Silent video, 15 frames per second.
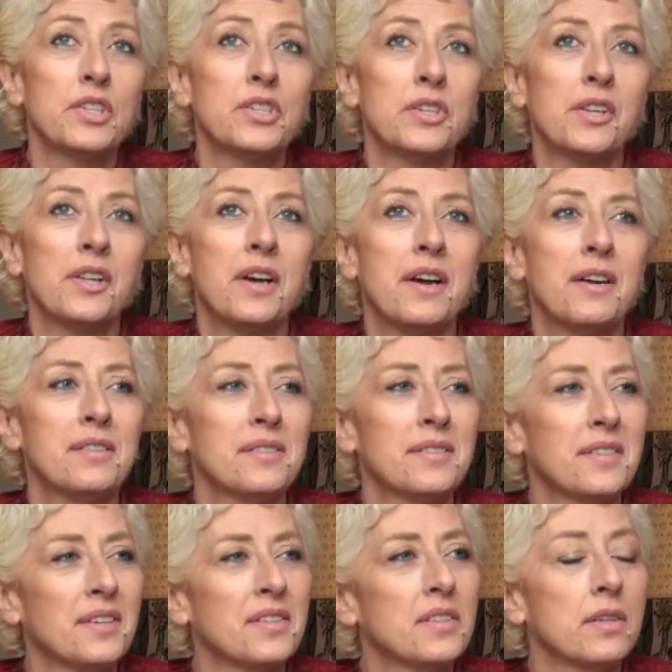
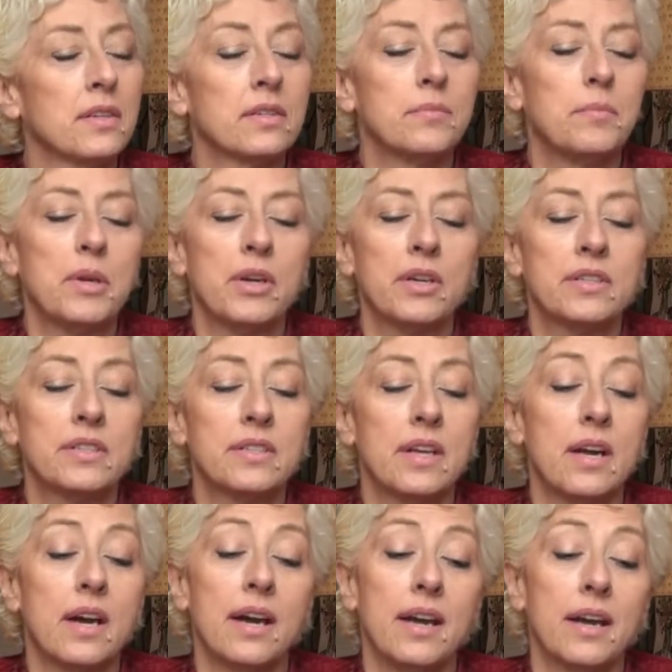fictionalized. It's an experience
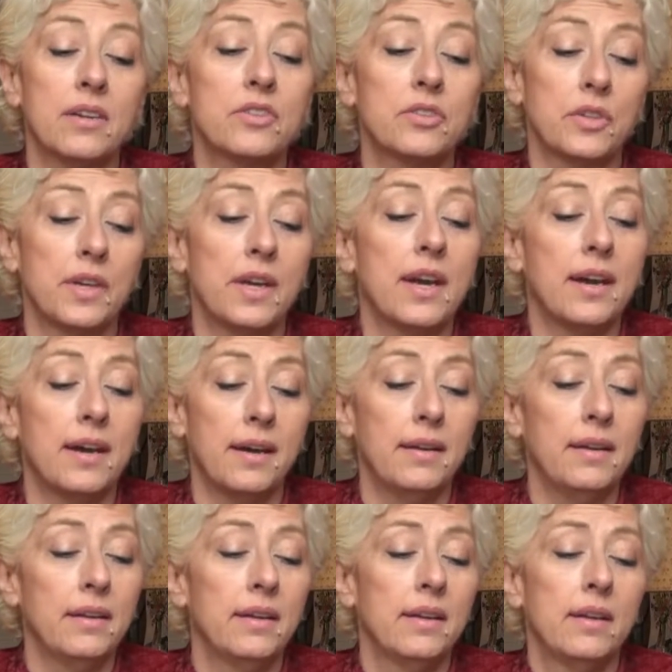that I actually
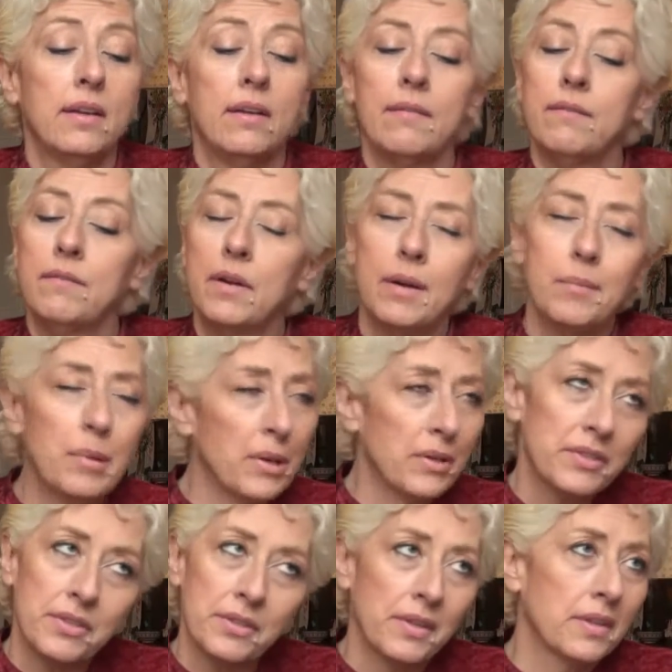had, a very
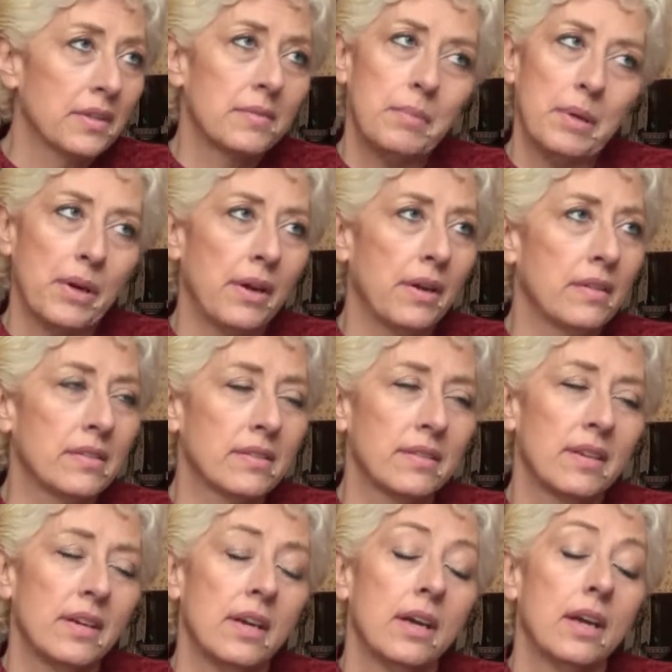personal
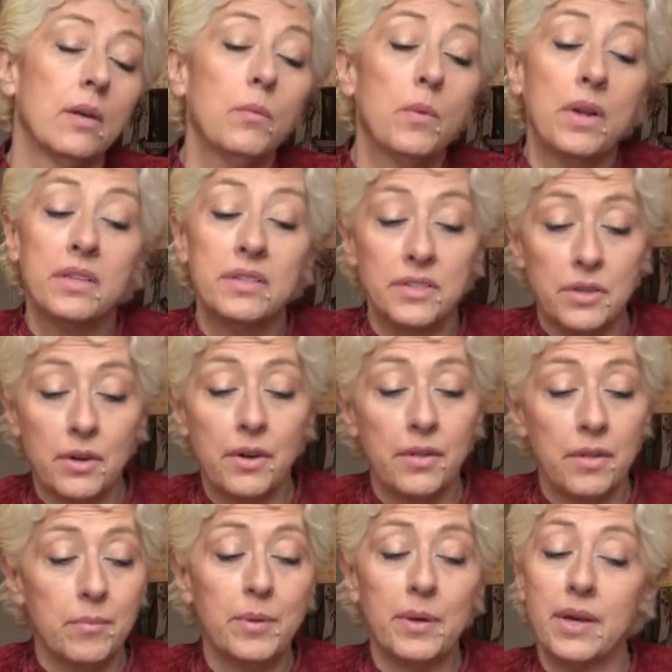experience. And when I
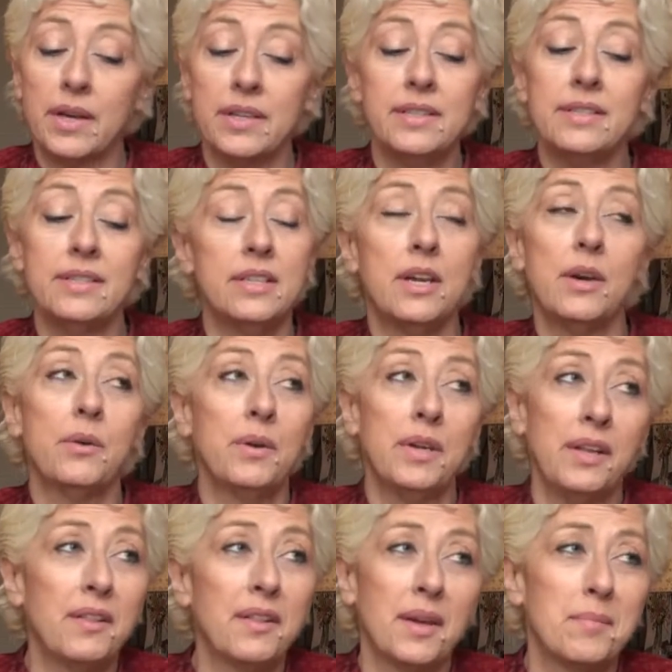started the book, I didn't know
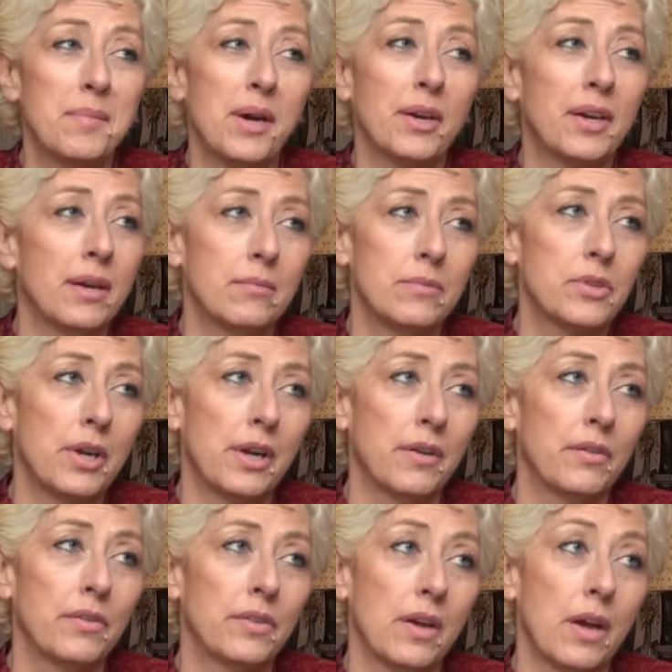anything about
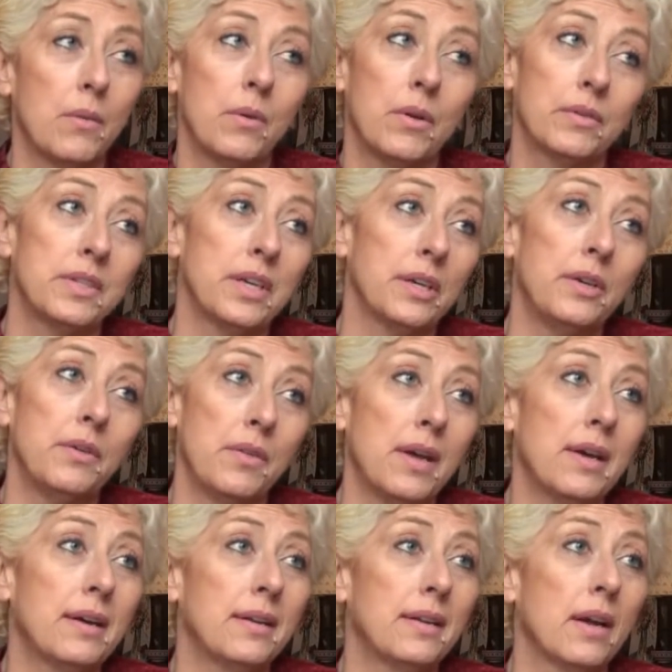chemtrails. I will tell you
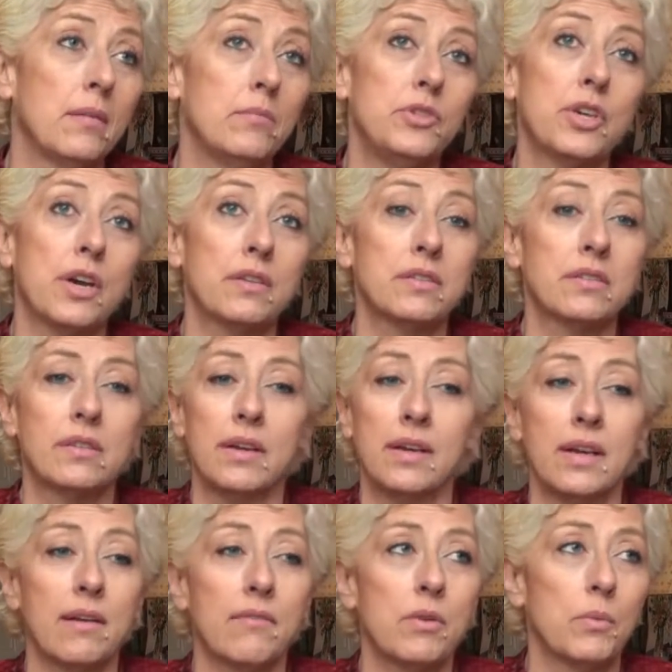that. I'm just
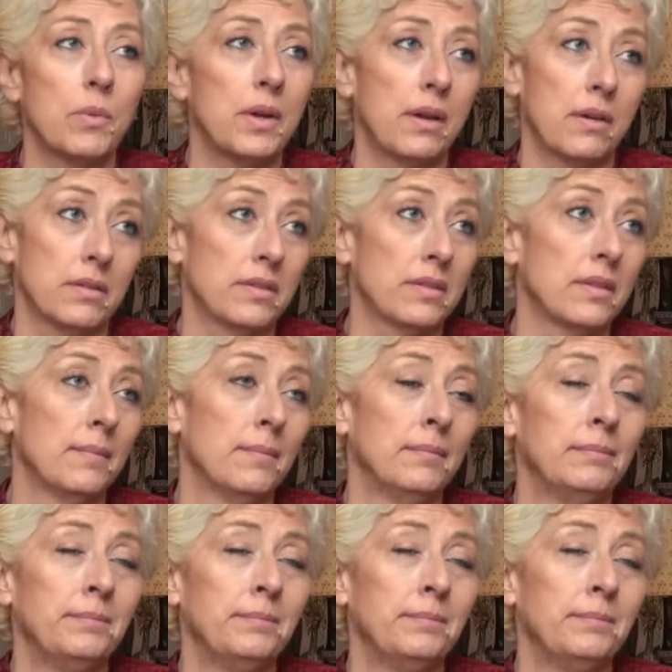like everyone else.